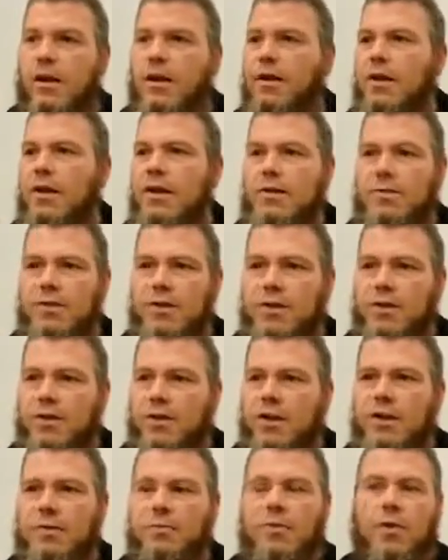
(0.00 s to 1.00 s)
And I lost my
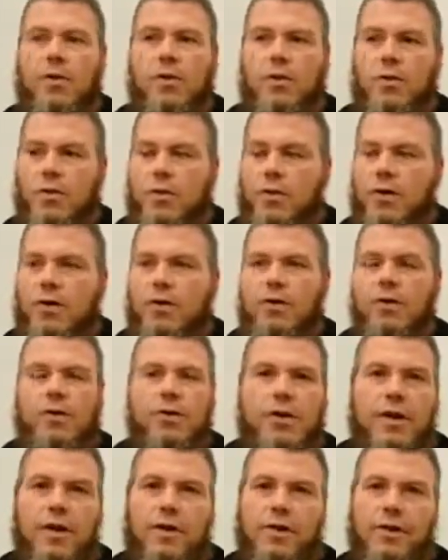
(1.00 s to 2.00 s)
job, no work,
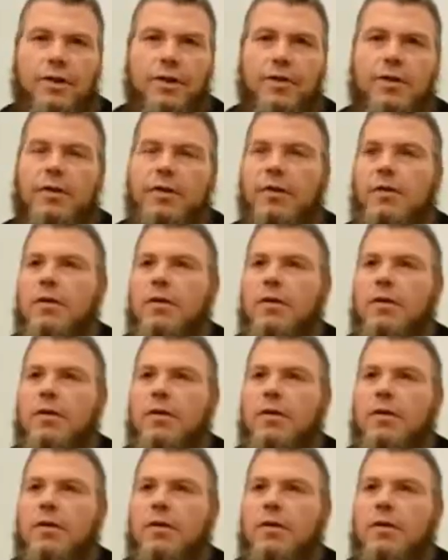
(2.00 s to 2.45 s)
no nothing.